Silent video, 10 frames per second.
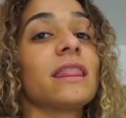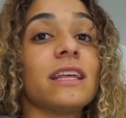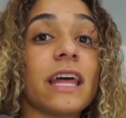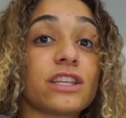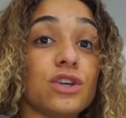then
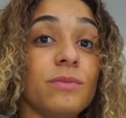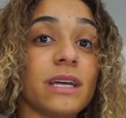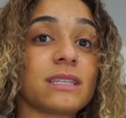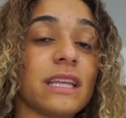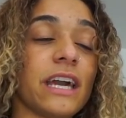like 2
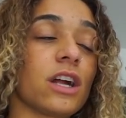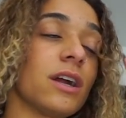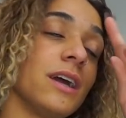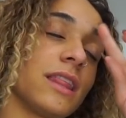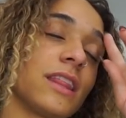minutes
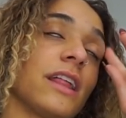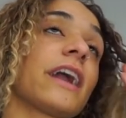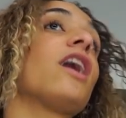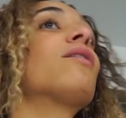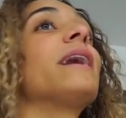later, they're
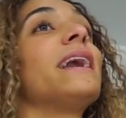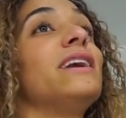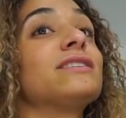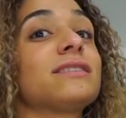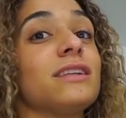like, all right,
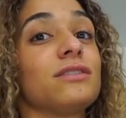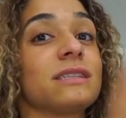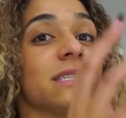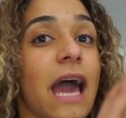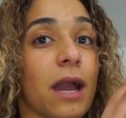here's the little
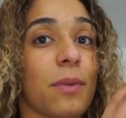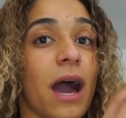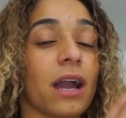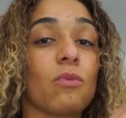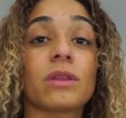snack
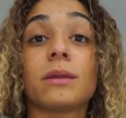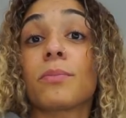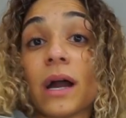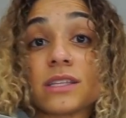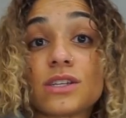pack with the
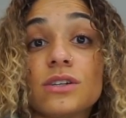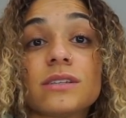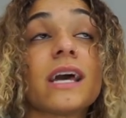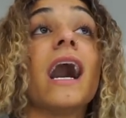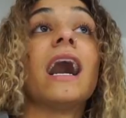
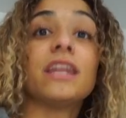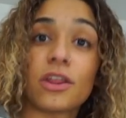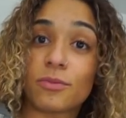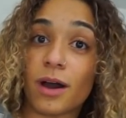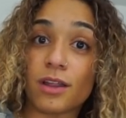pretzels,
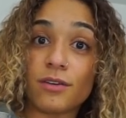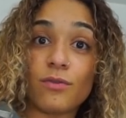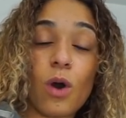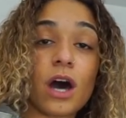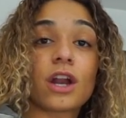another bottle
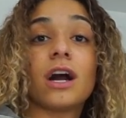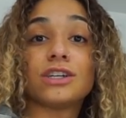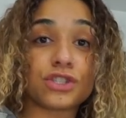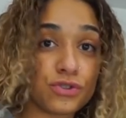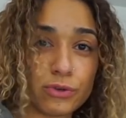of water, a
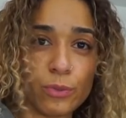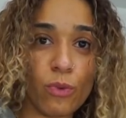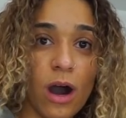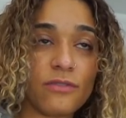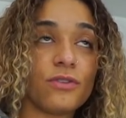Stroop
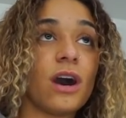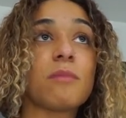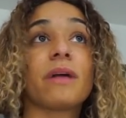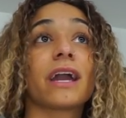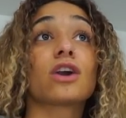waffle.
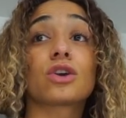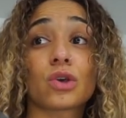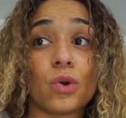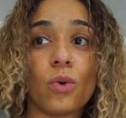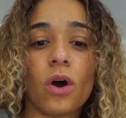I'm like,
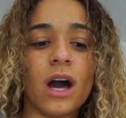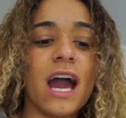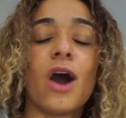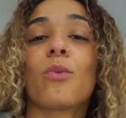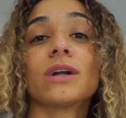cool,
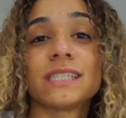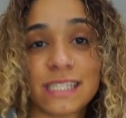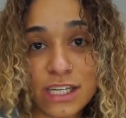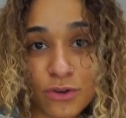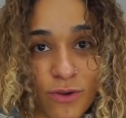we're
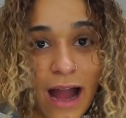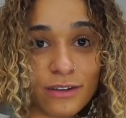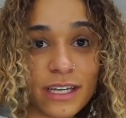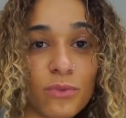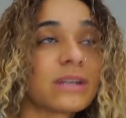still
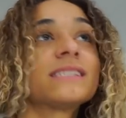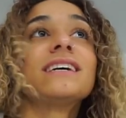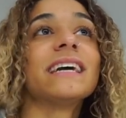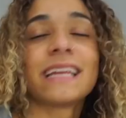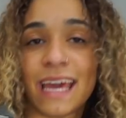grounded. We're
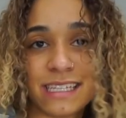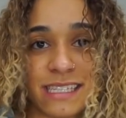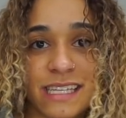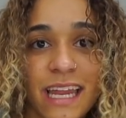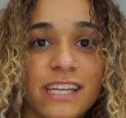still in
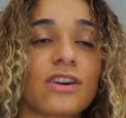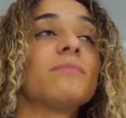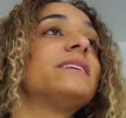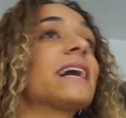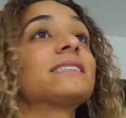Kansas City. So
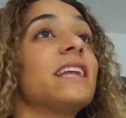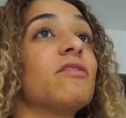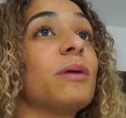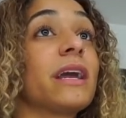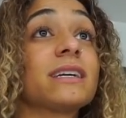I'm texting
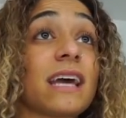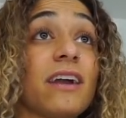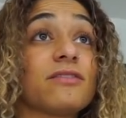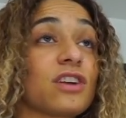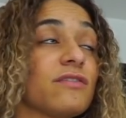everybody because I
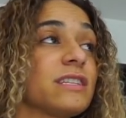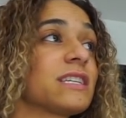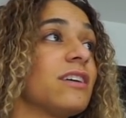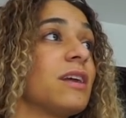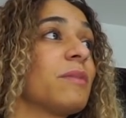have service
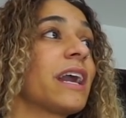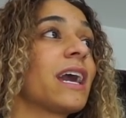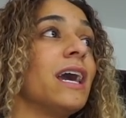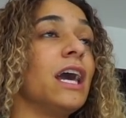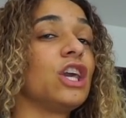still and I'm like,
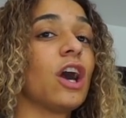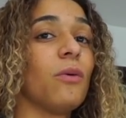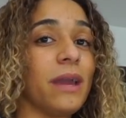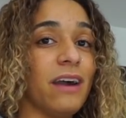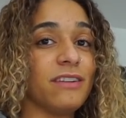y'all,
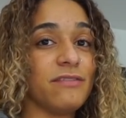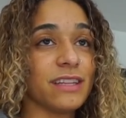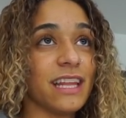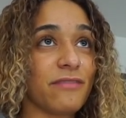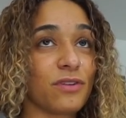we haven't
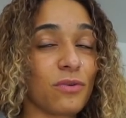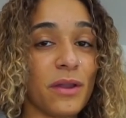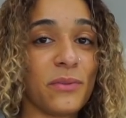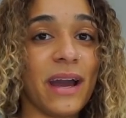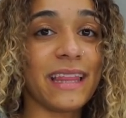even left the
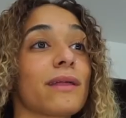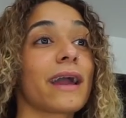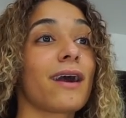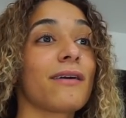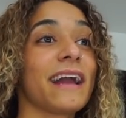runway. They're
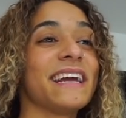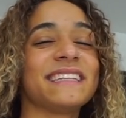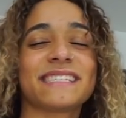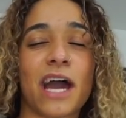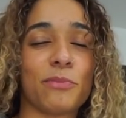like, all right,
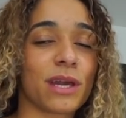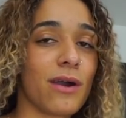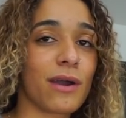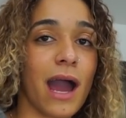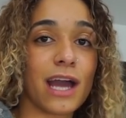it's time to
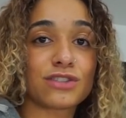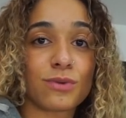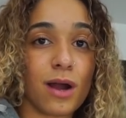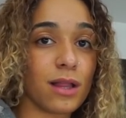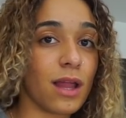go guys.
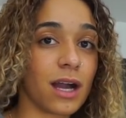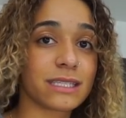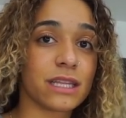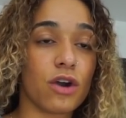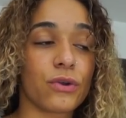We're all locked
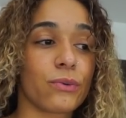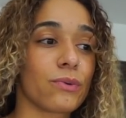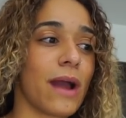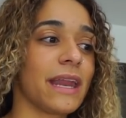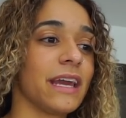and loaded, we're
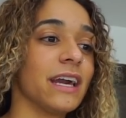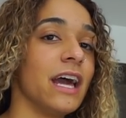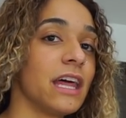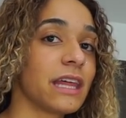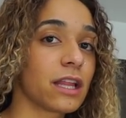ready.
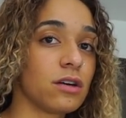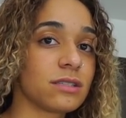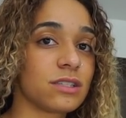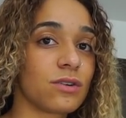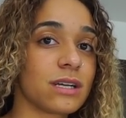They
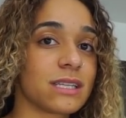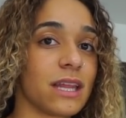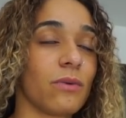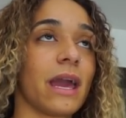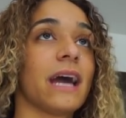close the doors and
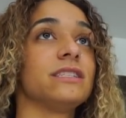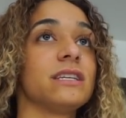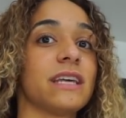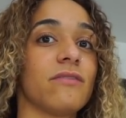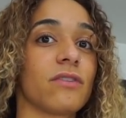then we head
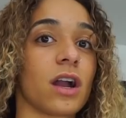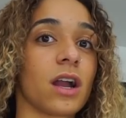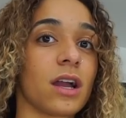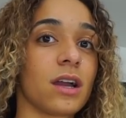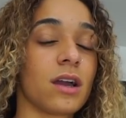to Denver.
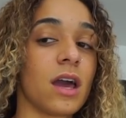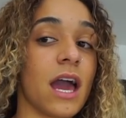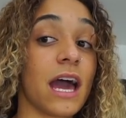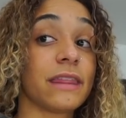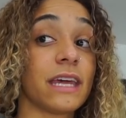
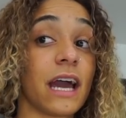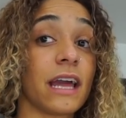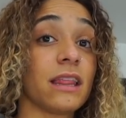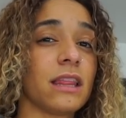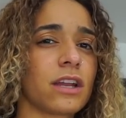And then
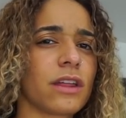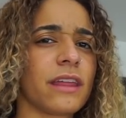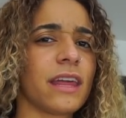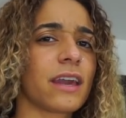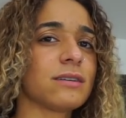I
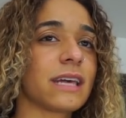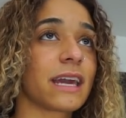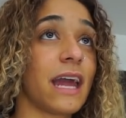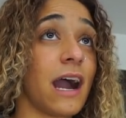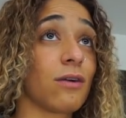literally think it was like
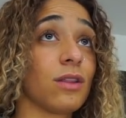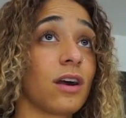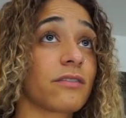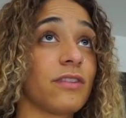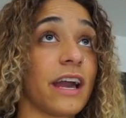an
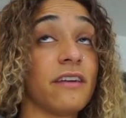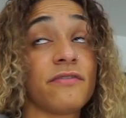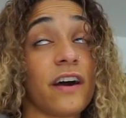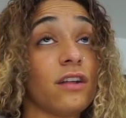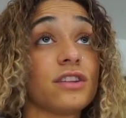hour-long flight. It
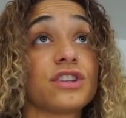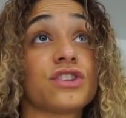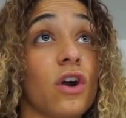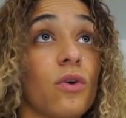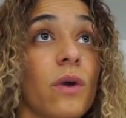felt
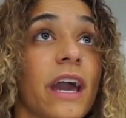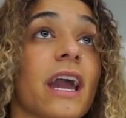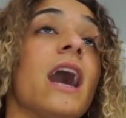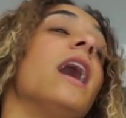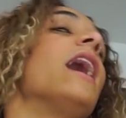so
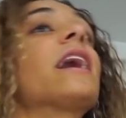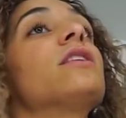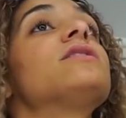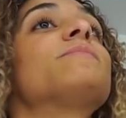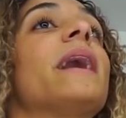quick. I
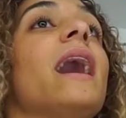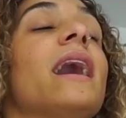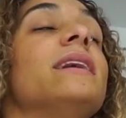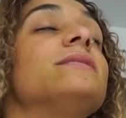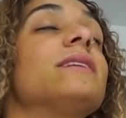closed my
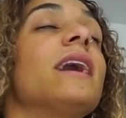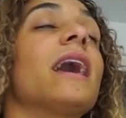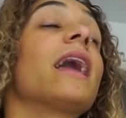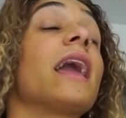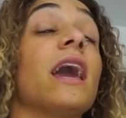eyes
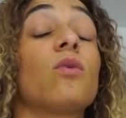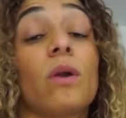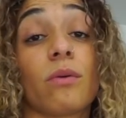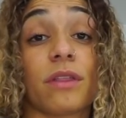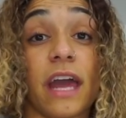and
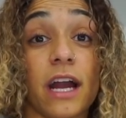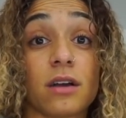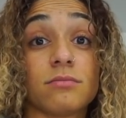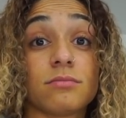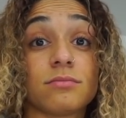we were
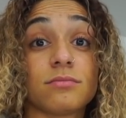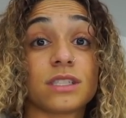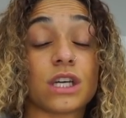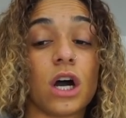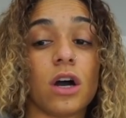there.
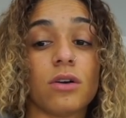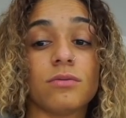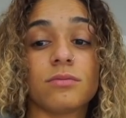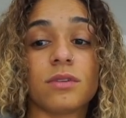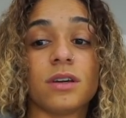
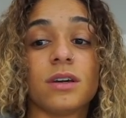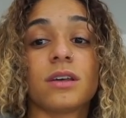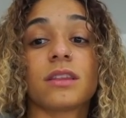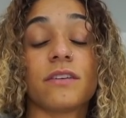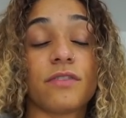So
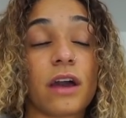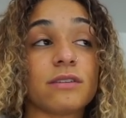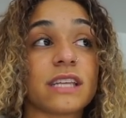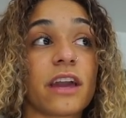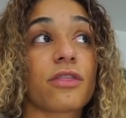the flight
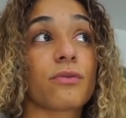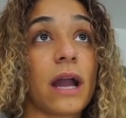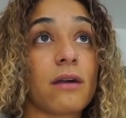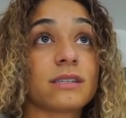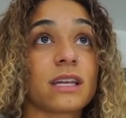was like 3
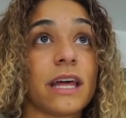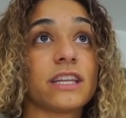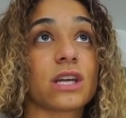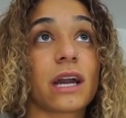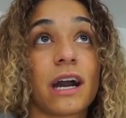hours
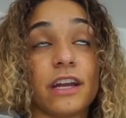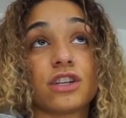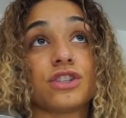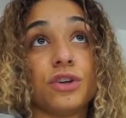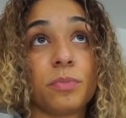delayed, so I got here
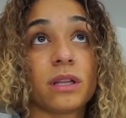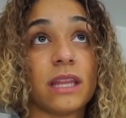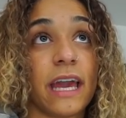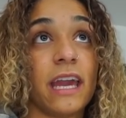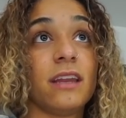super
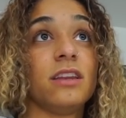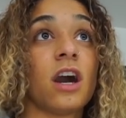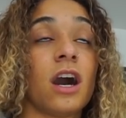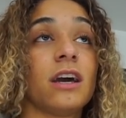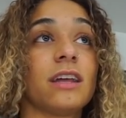late,
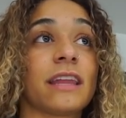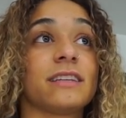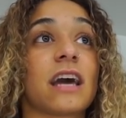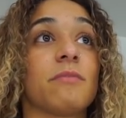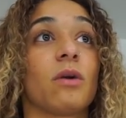not at the
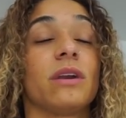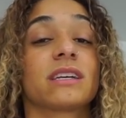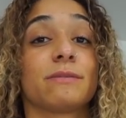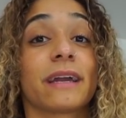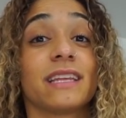time that we
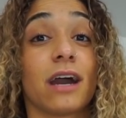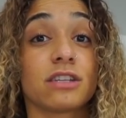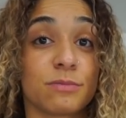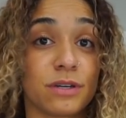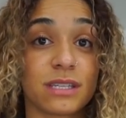expected. I was
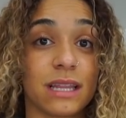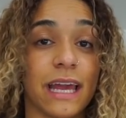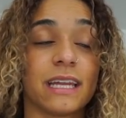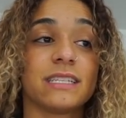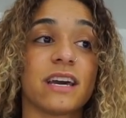supposed to
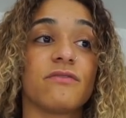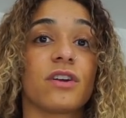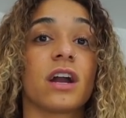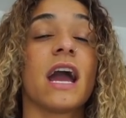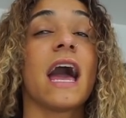land in
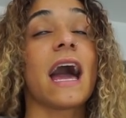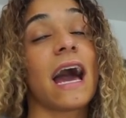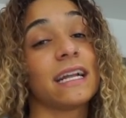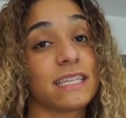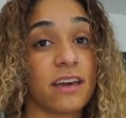Denver
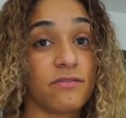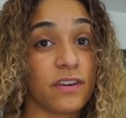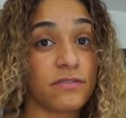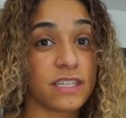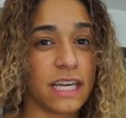at
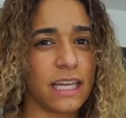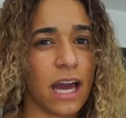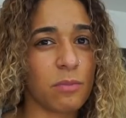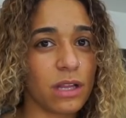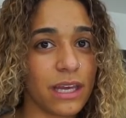10:15,
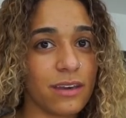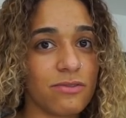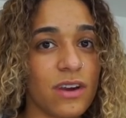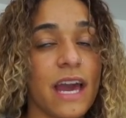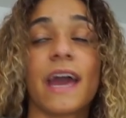I
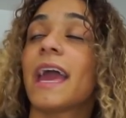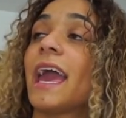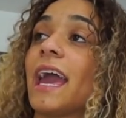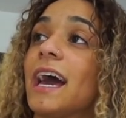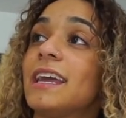believe,
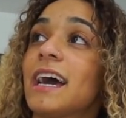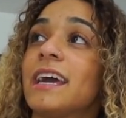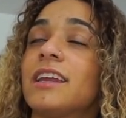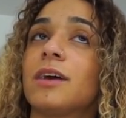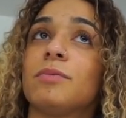and I
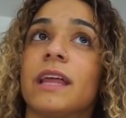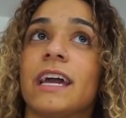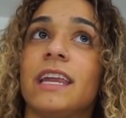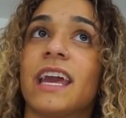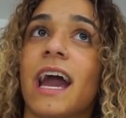ended up
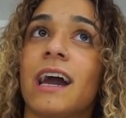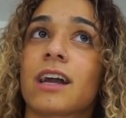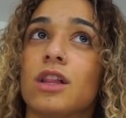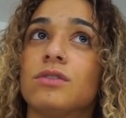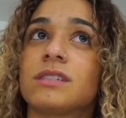landing at
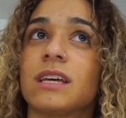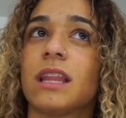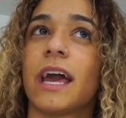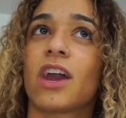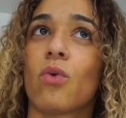close to
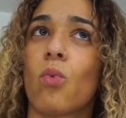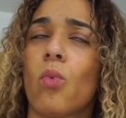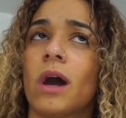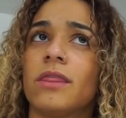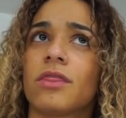like
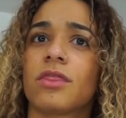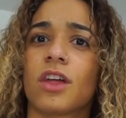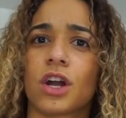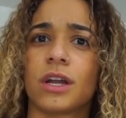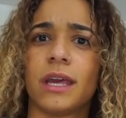
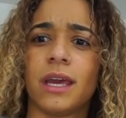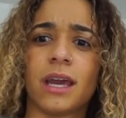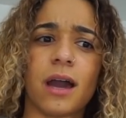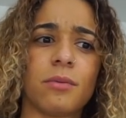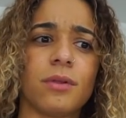1:30,
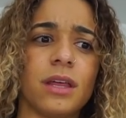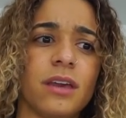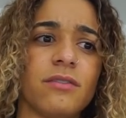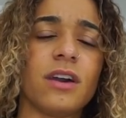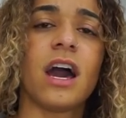I believe.